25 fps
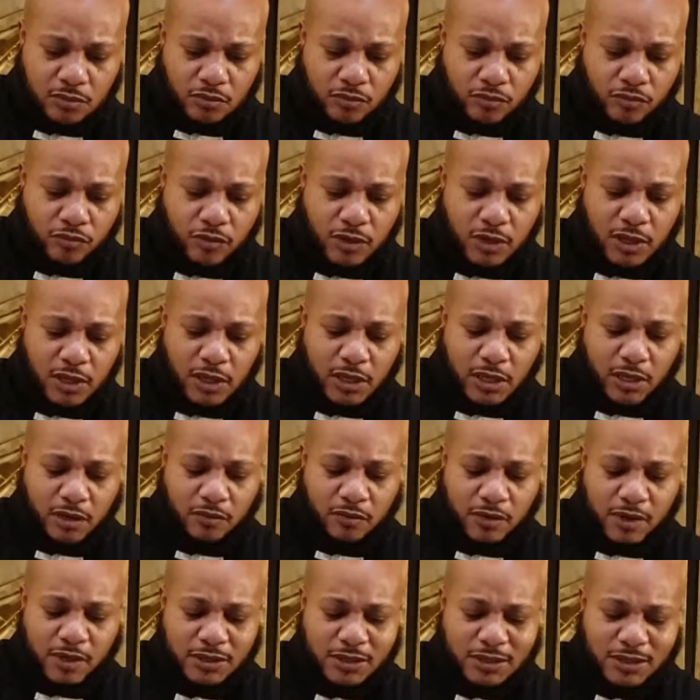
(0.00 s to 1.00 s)
Really
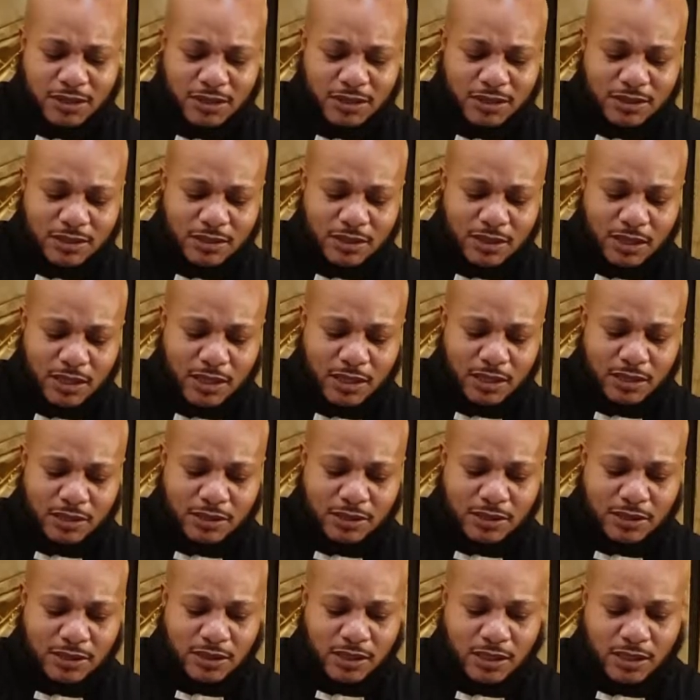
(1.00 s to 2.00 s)
interested in
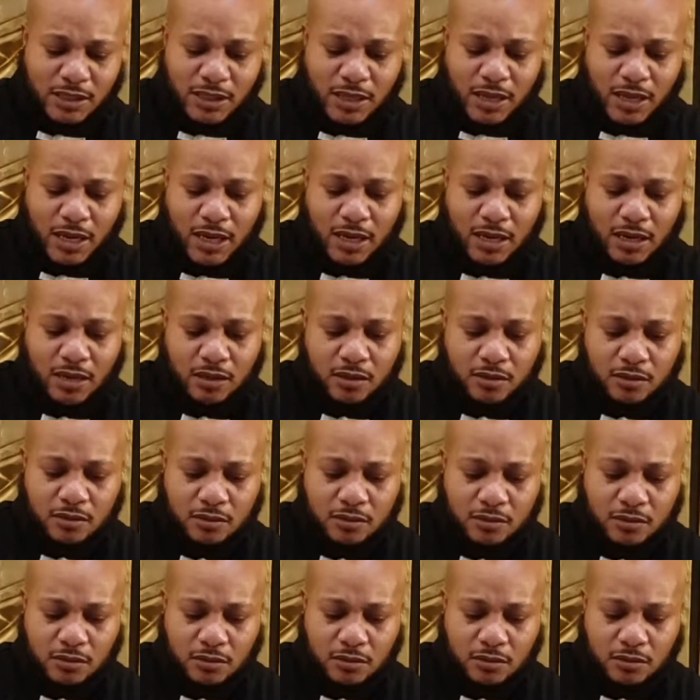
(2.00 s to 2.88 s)
seeing how